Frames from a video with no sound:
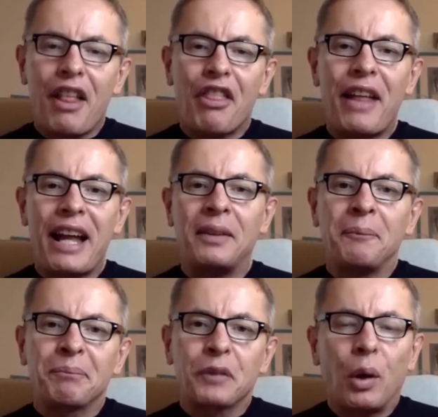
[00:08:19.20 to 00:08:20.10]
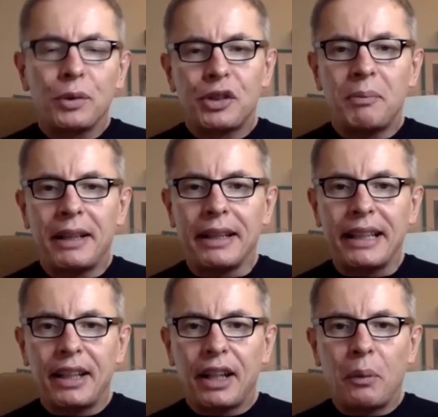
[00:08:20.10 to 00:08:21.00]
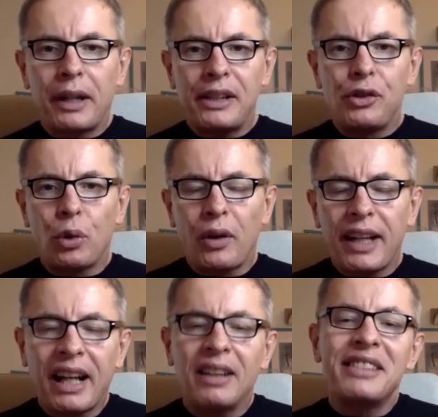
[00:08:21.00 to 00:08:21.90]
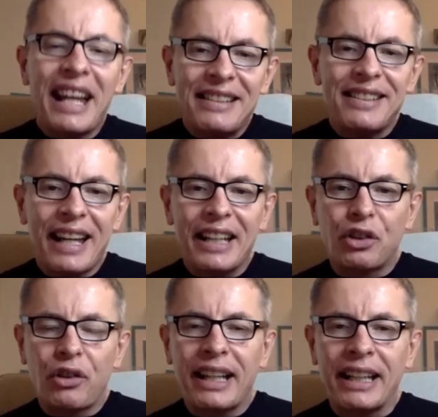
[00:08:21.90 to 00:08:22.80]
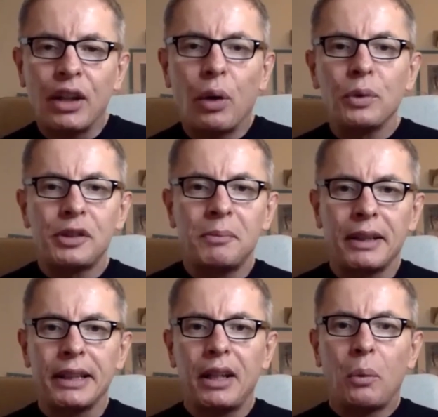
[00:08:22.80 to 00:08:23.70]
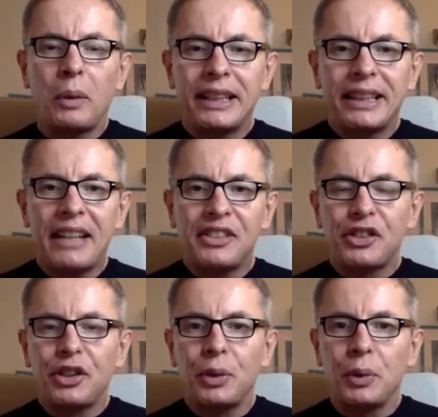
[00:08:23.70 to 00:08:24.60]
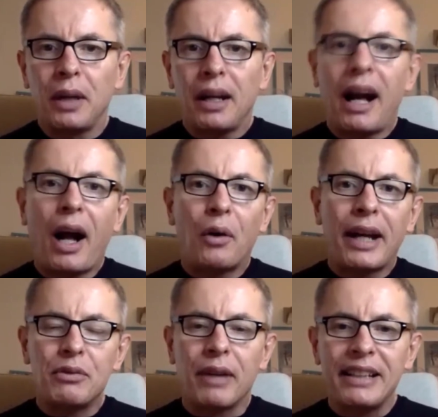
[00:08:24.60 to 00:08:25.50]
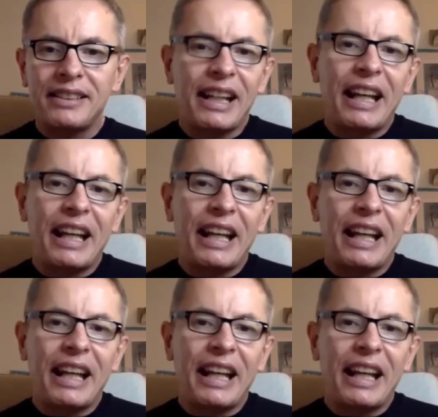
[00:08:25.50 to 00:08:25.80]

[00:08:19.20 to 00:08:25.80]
then ultimately we're enjoying our day-to-day training. Ultimately, when it gets to our A race,